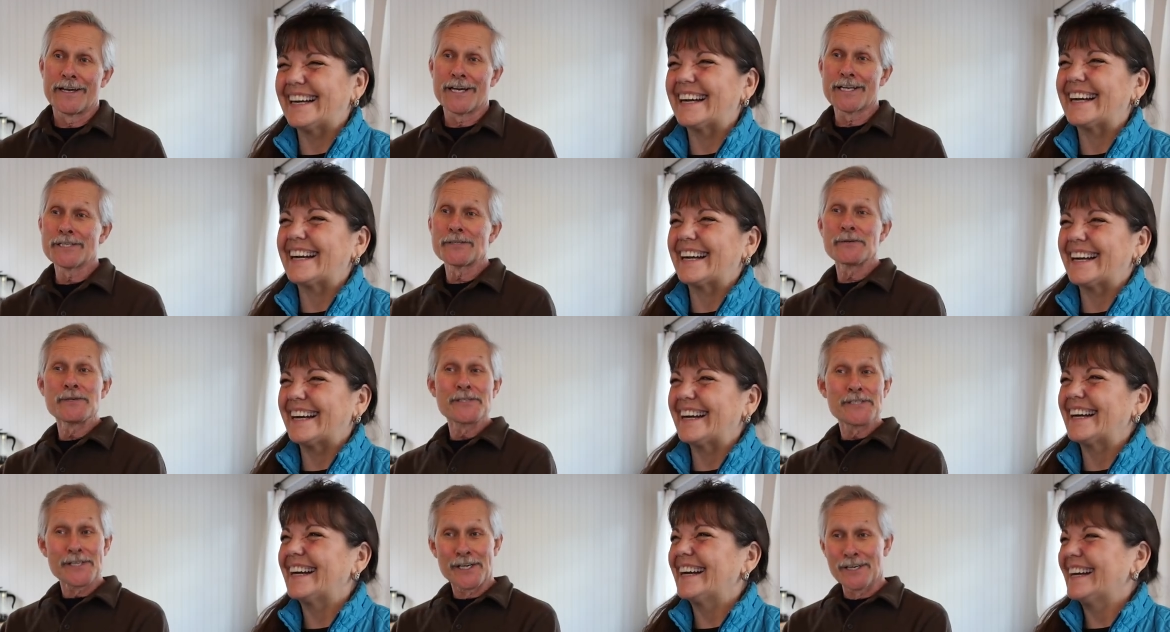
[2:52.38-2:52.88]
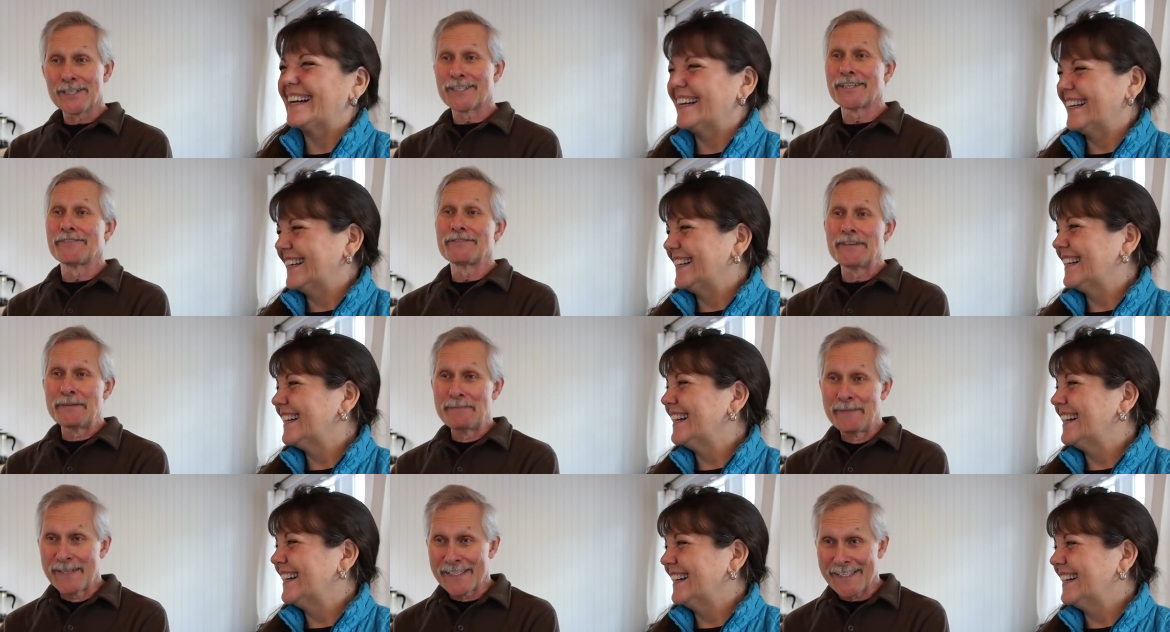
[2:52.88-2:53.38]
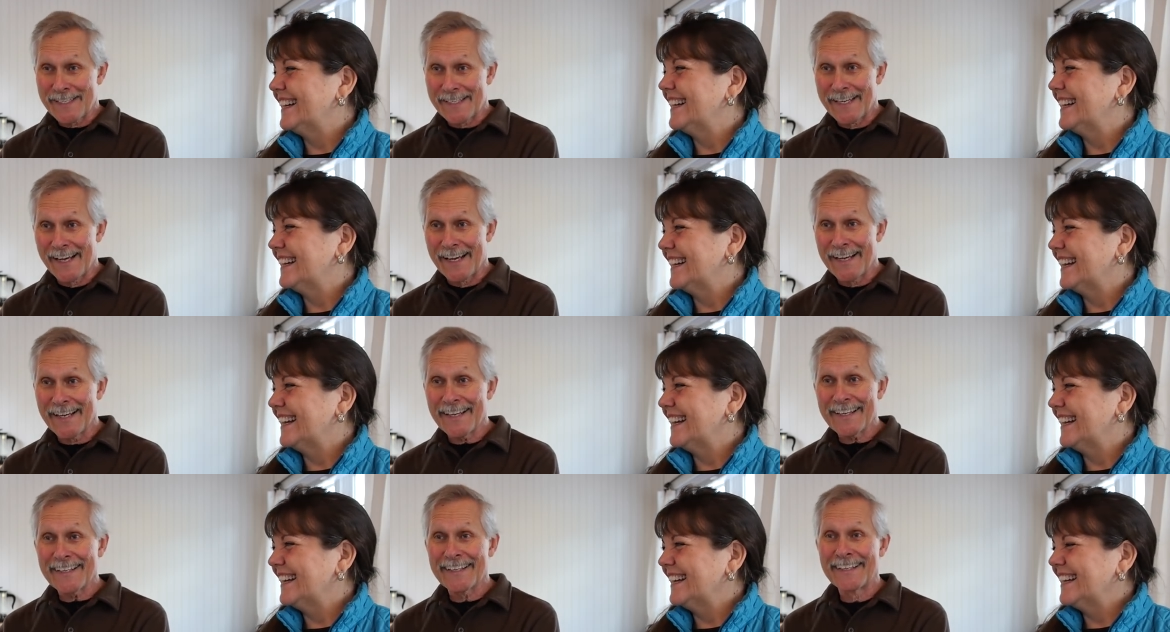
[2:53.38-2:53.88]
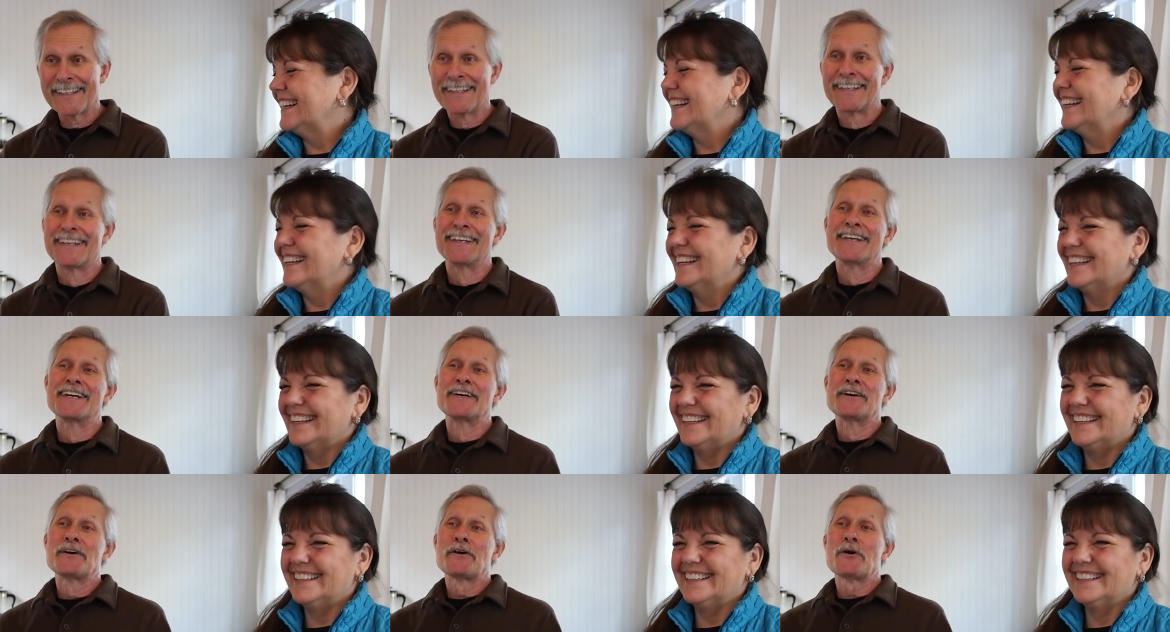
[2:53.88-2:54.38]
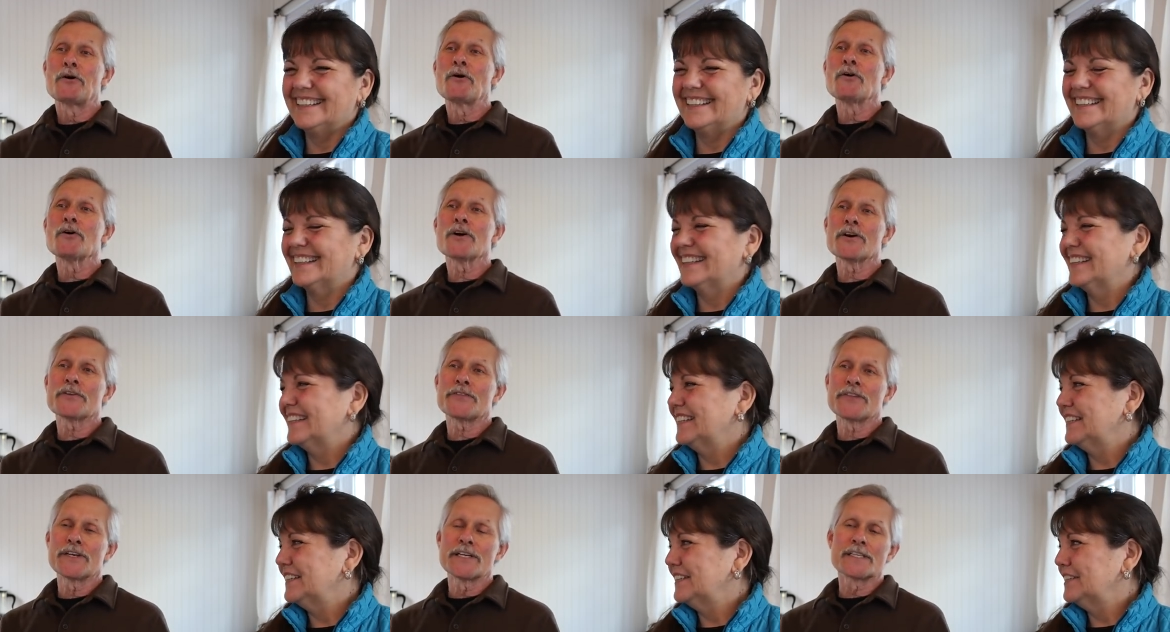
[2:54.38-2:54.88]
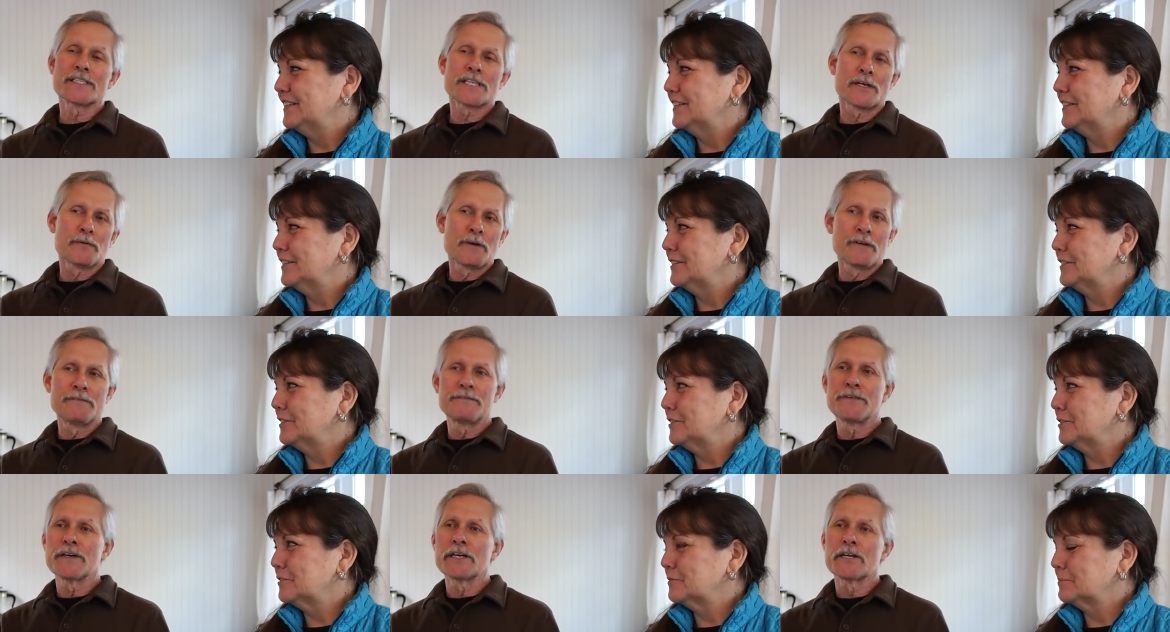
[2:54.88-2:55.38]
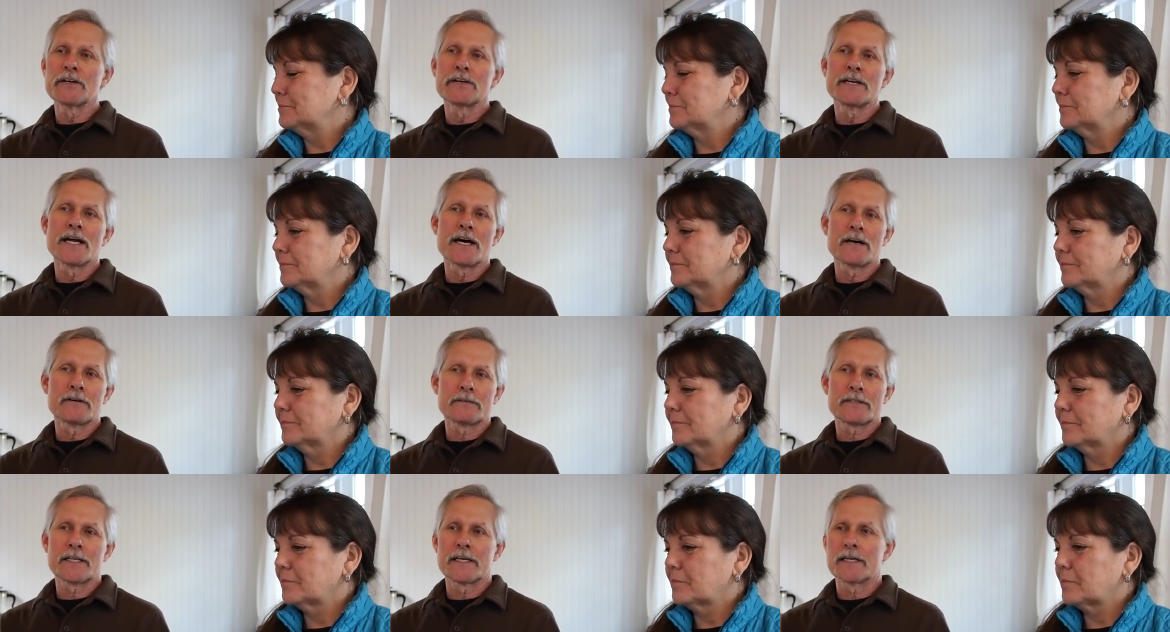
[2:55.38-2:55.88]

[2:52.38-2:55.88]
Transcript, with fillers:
Speaker 1: as a result of a mistake, or things that we figured out